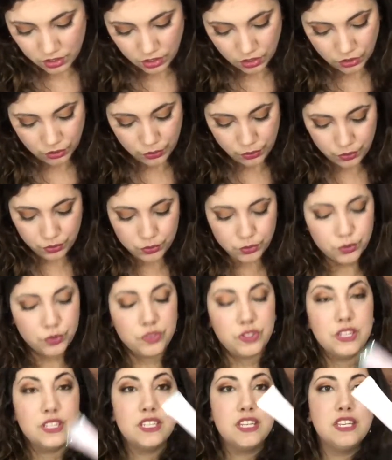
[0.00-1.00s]
Ooh,
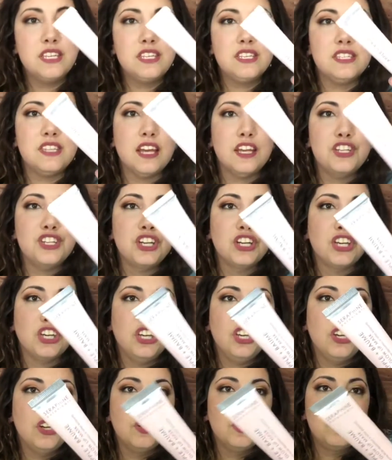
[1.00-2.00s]
this is such a
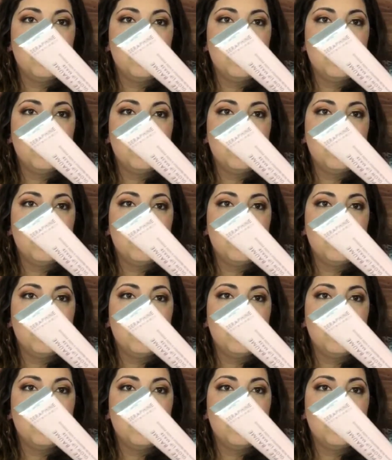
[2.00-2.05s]
cute